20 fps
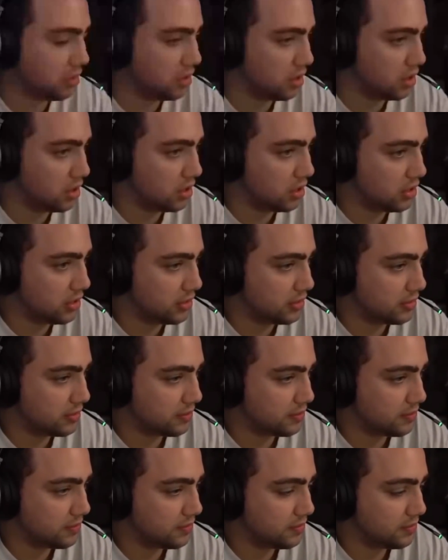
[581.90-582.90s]
I'm gonna be
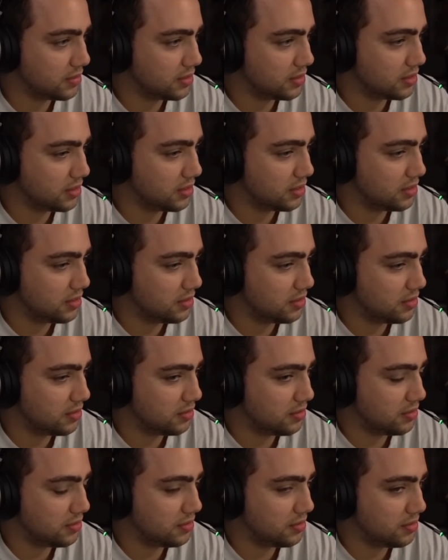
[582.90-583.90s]
honest. I just joined your
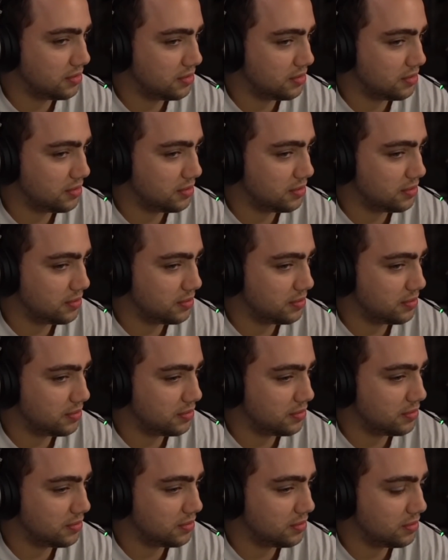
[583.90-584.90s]
stream
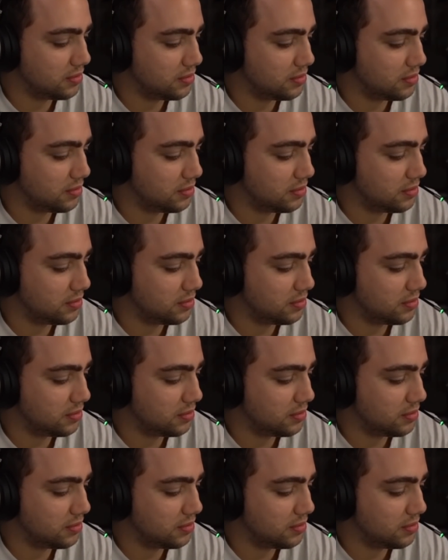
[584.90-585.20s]
like